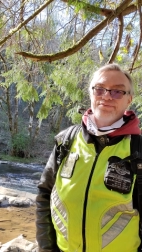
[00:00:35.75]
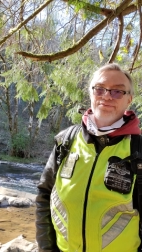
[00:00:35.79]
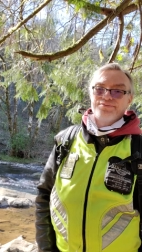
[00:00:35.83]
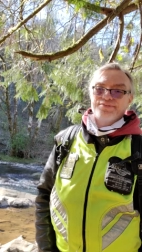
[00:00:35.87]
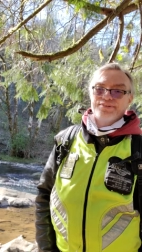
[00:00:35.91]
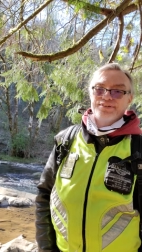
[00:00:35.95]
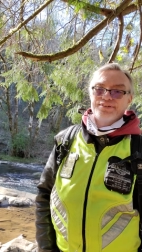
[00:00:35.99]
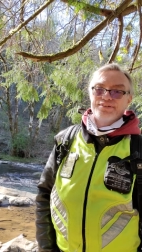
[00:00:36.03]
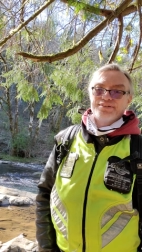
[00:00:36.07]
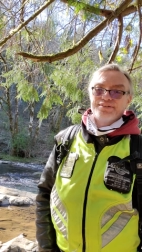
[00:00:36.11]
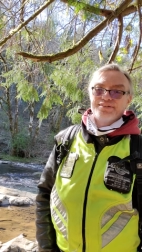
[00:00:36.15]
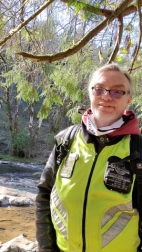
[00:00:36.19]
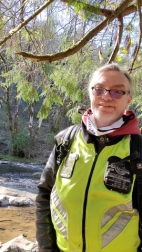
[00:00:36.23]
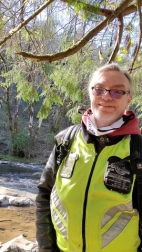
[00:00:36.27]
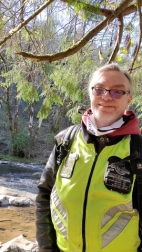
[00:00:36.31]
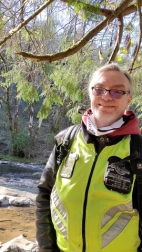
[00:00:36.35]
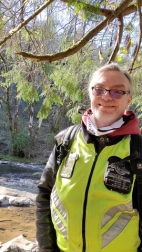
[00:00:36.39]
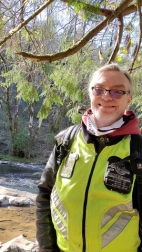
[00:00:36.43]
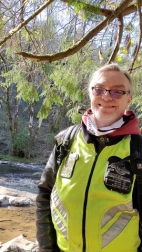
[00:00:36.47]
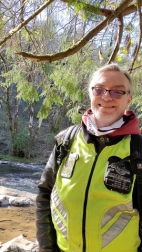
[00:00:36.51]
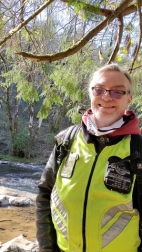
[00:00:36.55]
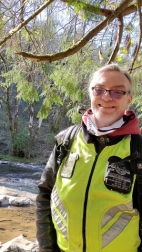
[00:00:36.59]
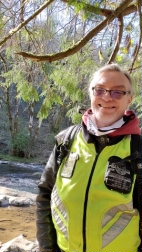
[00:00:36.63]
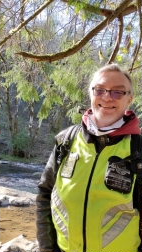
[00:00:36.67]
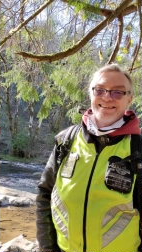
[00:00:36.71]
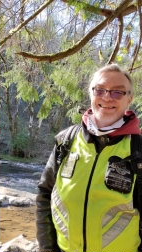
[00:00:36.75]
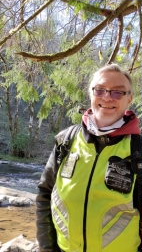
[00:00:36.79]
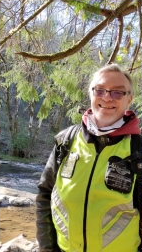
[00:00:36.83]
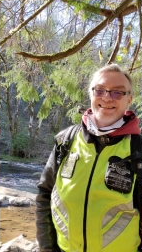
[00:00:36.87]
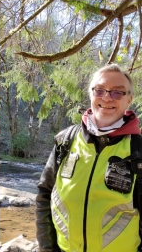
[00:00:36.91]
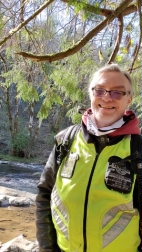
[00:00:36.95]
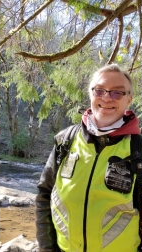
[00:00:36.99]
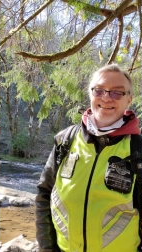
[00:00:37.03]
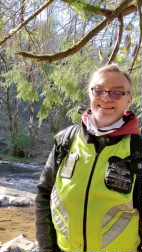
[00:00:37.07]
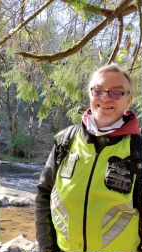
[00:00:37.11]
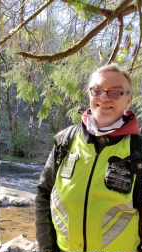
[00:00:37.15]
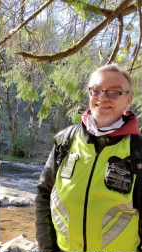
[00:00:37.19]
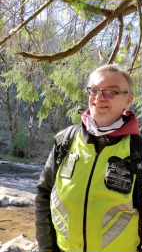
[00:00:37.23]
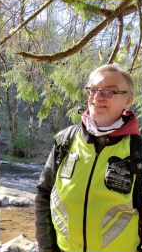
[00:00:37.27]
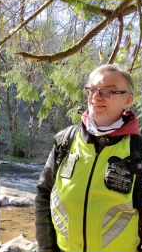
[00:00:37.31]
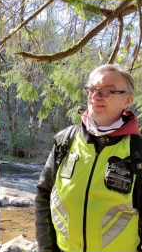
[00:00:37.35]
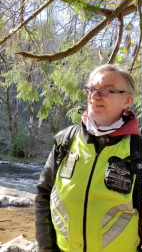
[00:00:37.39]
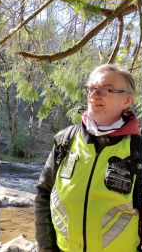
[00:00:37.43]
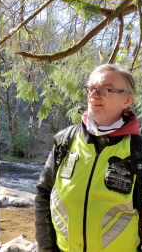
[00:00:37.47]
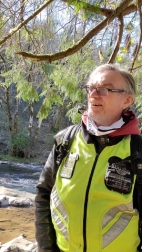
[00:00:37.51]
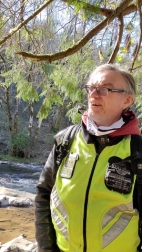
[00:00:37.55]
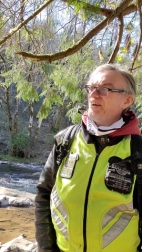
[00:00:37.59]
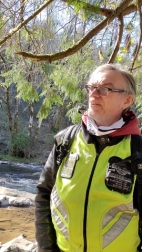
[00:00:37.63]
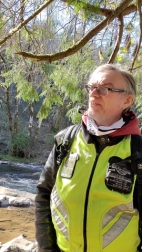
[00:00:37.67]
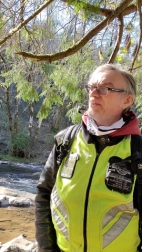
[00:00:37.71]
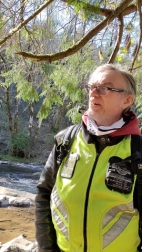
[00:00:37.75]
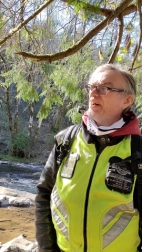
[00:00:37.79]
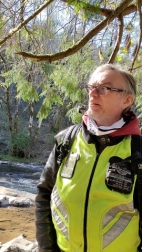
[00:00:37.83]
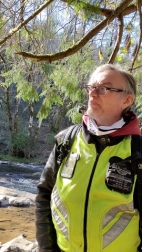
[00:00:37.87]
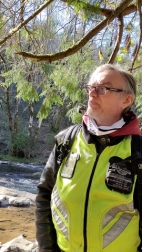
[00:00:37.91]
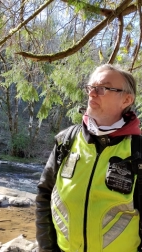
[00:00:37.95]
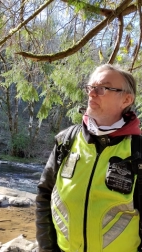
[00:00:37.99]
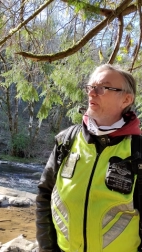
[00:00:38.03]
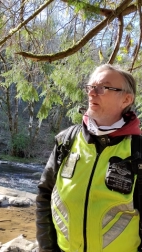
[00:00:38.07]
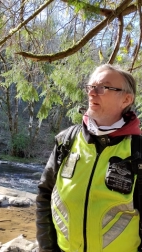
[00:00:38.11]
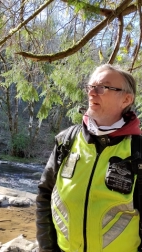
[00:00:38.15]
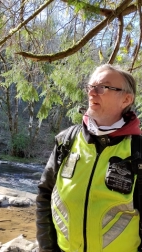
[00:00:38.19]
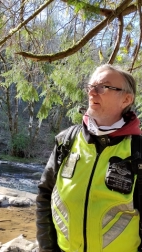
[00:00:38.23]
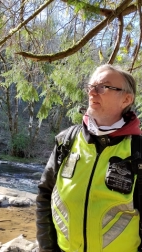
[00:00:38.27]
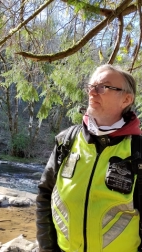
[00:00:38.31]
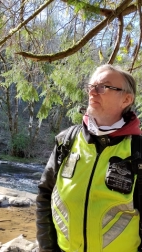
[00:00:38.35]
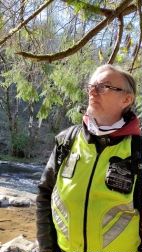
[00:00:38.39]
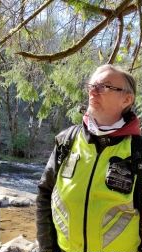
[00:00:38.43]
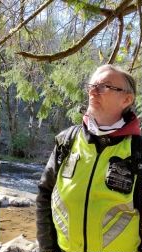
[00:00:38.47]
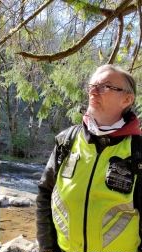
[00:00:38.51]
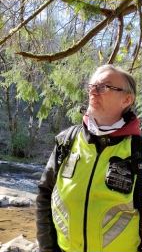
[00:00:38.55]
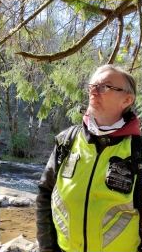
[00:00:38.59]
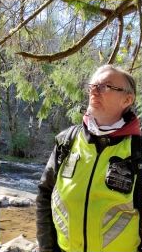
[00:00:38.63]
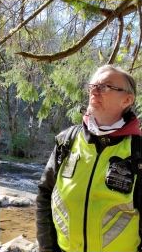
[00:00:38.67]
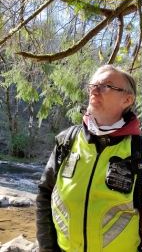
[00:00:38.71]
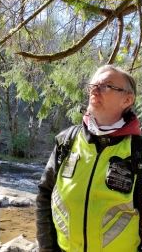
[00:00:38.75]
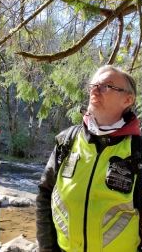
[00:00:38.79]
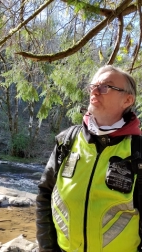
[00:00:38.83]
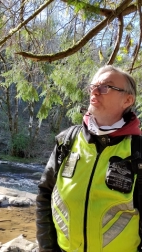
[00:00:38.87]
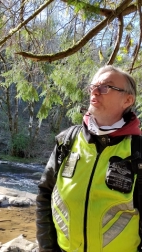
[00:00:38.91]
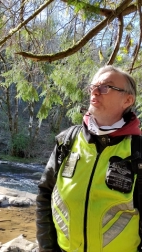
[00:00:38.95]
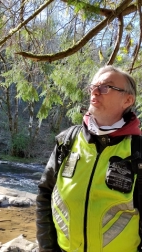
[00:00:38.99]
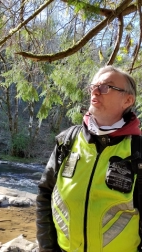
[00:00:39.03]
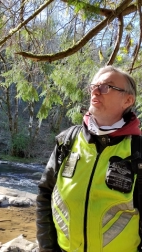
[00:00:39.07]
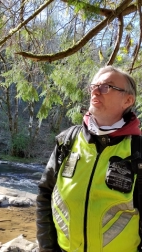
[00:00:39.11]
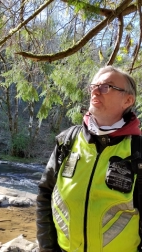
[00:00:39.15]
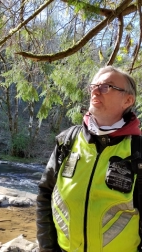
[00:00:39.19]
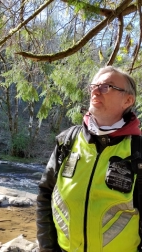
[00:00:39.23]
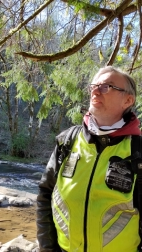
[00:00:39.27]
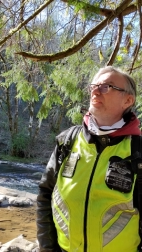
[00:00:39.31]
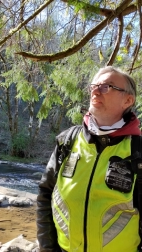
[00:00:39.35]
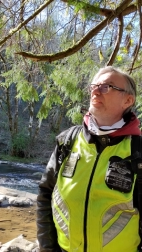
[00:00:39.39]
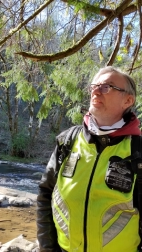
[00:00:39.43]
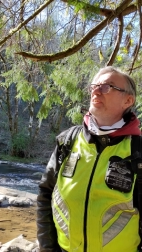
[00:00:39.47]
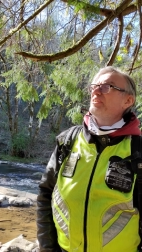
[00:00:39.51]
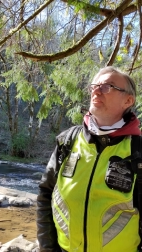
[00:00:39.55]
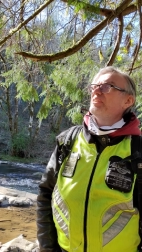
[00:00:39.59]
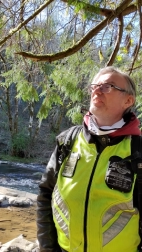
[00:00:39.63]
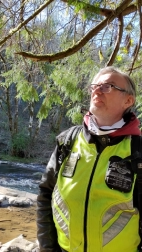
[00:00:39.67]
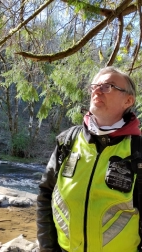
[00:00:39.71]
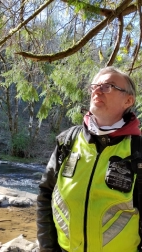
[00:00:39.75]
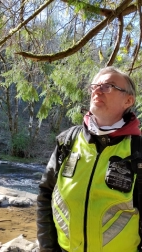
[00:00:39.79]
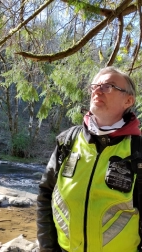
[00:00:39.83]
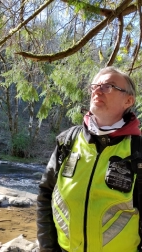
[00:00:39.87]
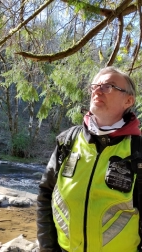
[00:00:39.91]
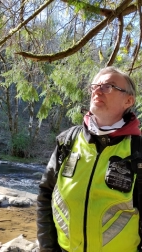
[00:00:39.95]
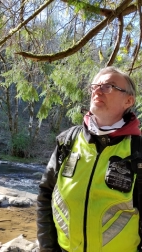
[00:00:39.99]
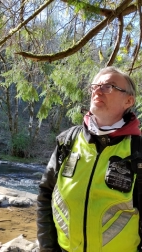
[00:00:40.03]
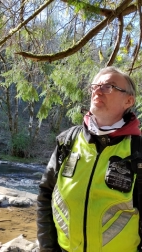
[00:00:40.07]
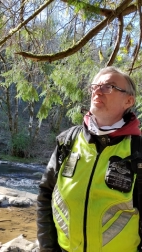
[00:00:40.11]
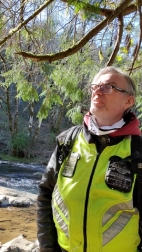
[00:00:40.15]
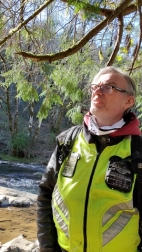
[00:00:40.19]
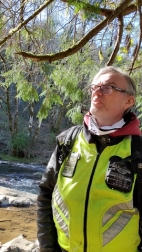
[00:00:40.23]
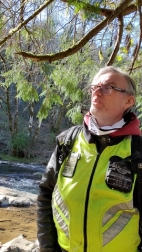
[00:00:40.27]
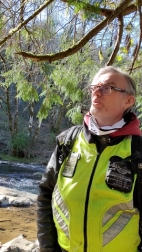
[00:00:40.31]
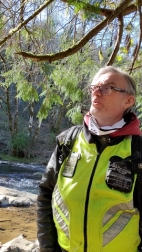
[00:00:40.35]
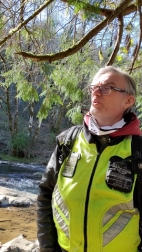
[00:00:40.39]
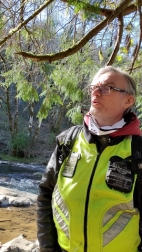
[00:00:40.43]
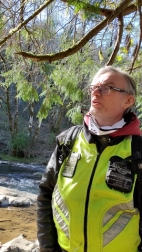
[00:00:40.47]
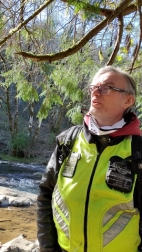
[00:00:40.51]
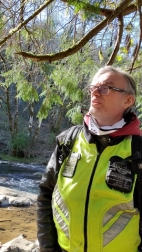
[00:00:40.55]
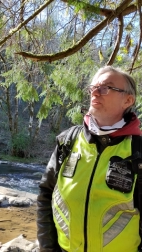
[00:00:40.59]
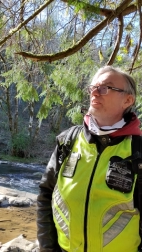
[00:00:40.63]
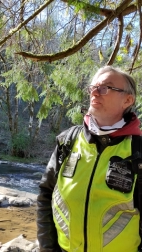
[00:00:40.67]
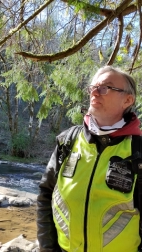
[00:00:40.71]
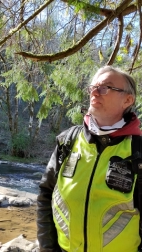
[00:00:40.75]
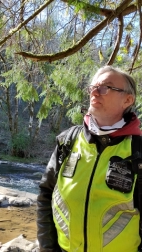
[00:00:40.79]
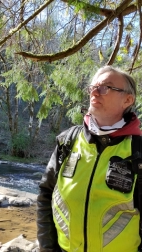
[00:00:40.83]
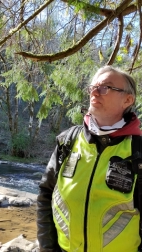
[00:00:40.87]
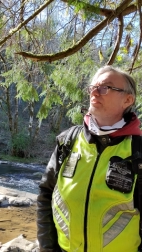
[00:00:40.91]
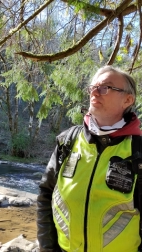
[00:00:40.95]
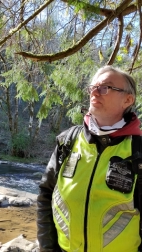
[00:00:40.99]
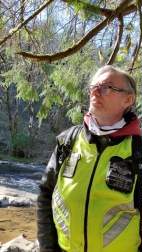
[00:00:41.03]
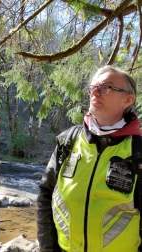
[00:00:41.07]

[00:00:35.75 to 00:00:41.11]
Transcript: Uh, and on that path, on that journey here in Oregon,